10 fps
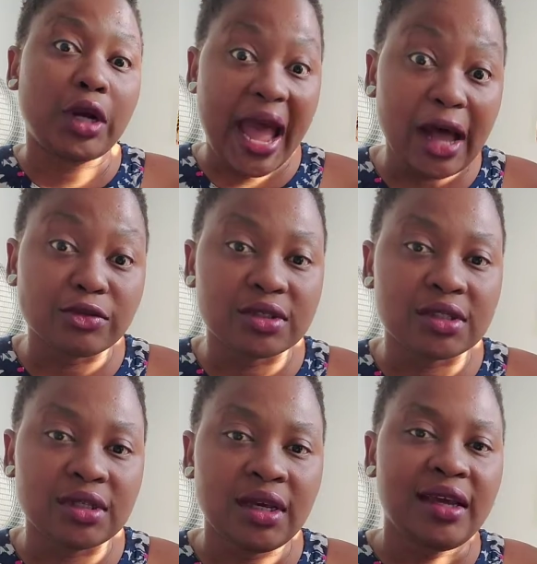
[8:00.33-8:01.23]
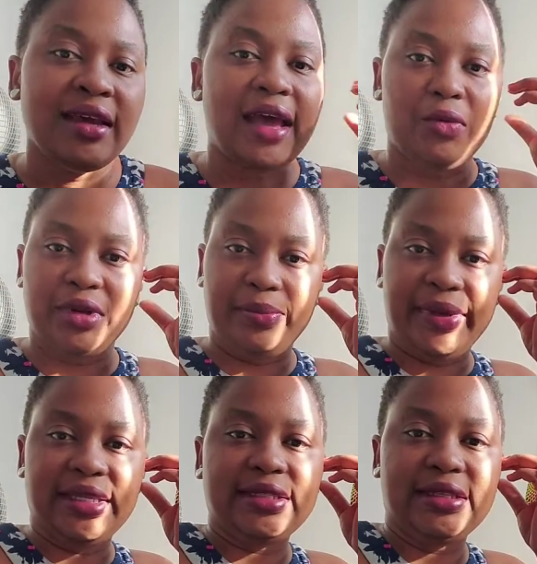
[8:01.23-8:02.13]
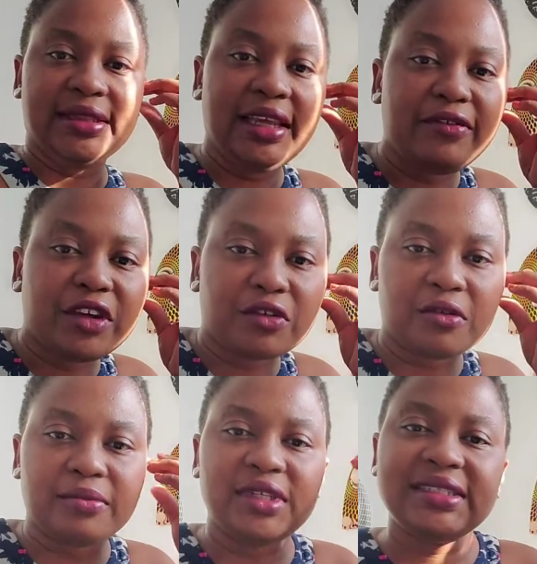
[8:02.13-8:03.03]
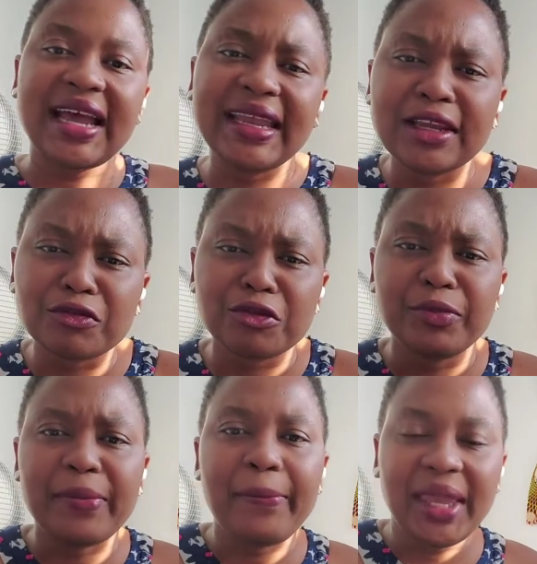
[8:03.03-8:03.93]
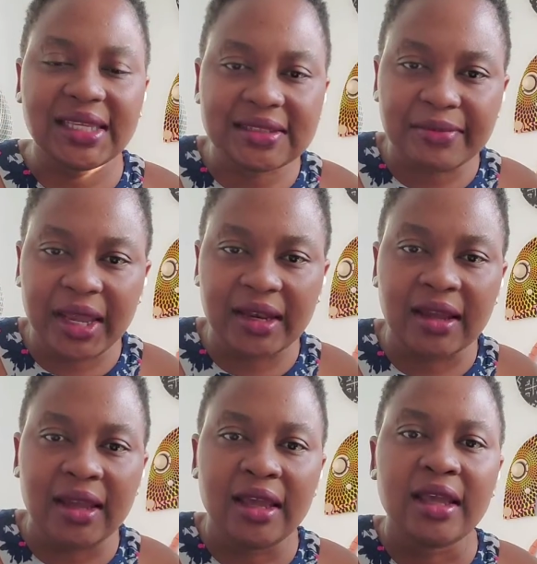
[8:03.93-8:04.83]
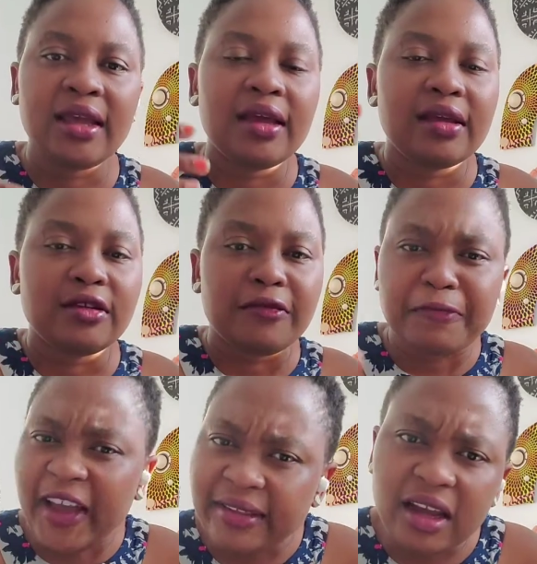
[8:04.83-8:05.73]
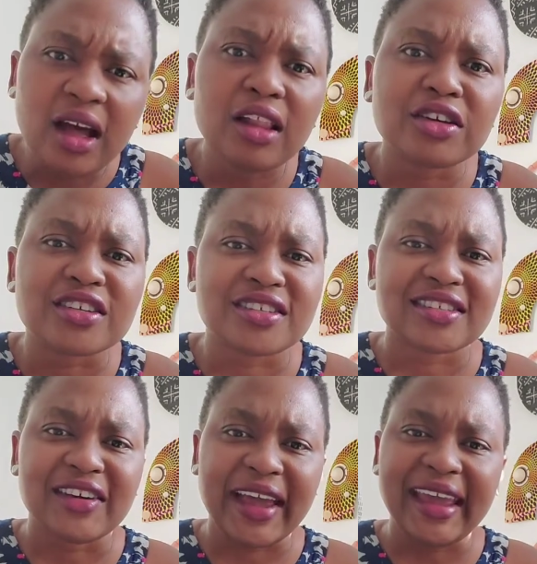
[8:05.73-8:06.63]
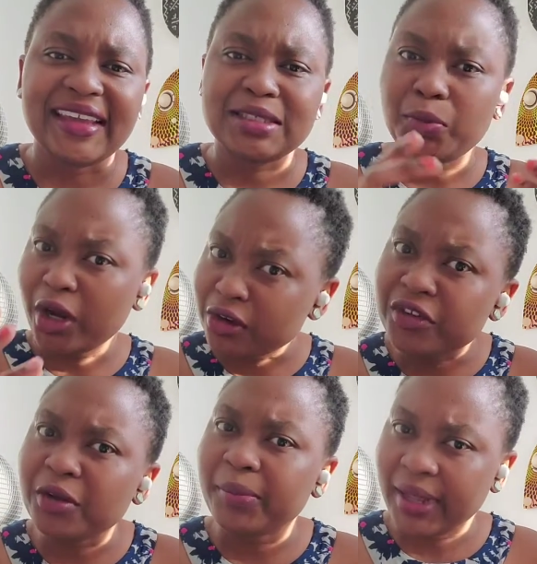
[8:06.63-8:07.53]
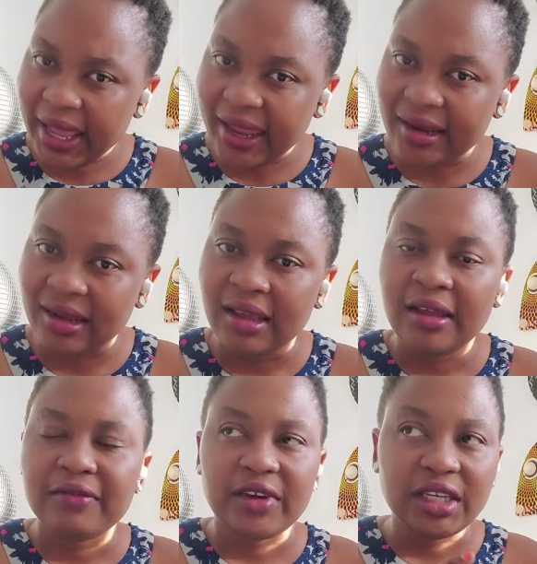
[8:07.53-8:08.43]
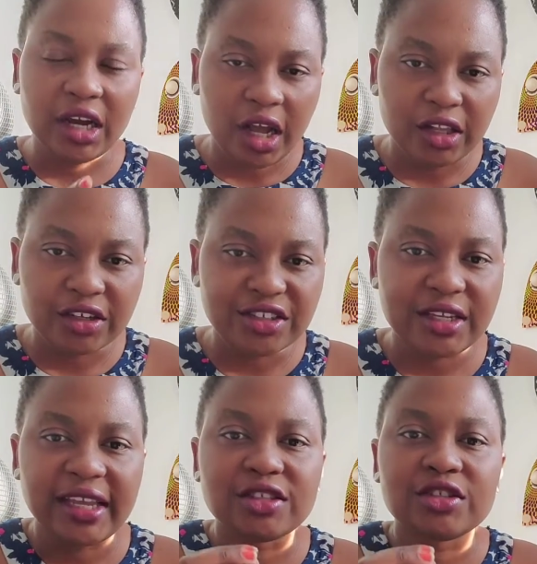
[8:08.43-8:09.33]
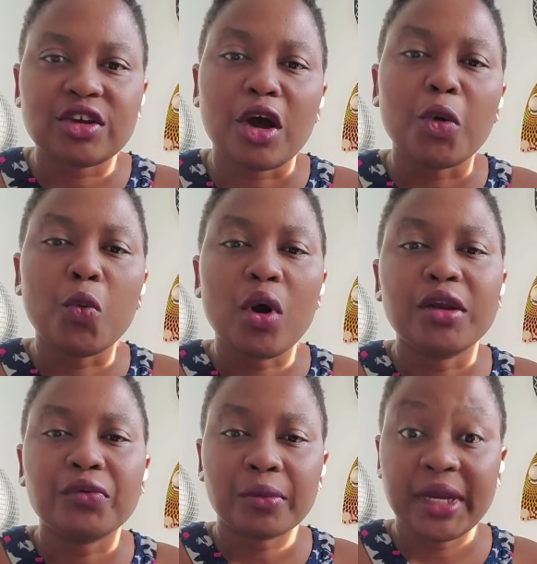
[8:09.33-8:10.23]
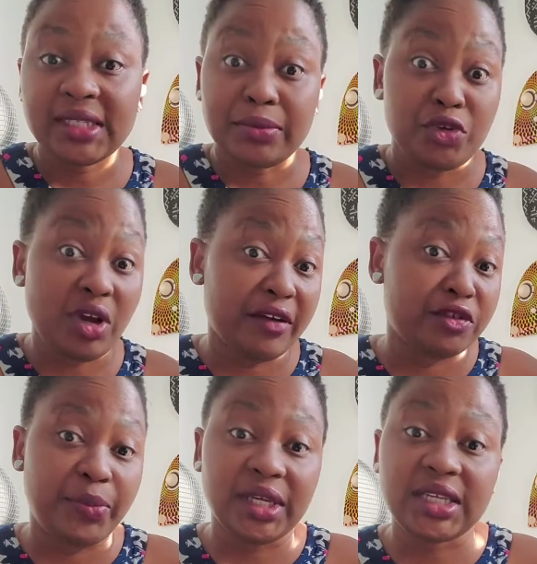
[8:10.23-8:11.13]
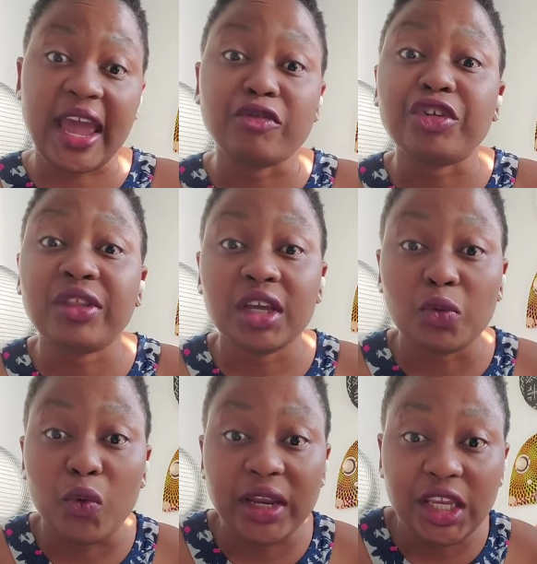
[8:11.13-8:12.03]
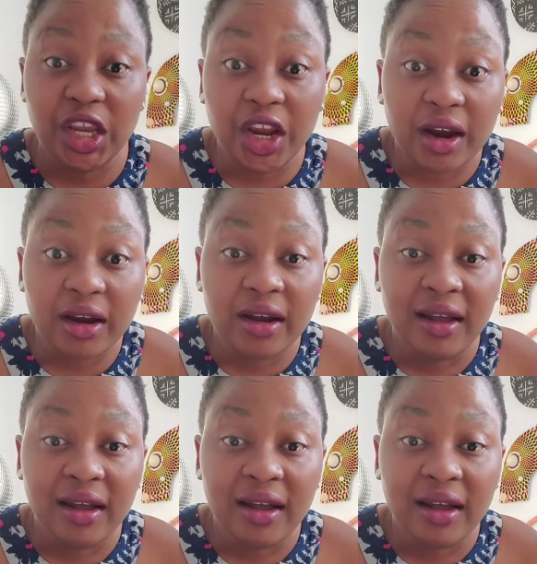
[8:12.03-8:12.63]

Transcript: house. I want to paint the living room, the dining room, the basement. Find the colors. Okay, it's part of your plan. Find the colors and start one room at a time. You don't have to paint everything in 1 year.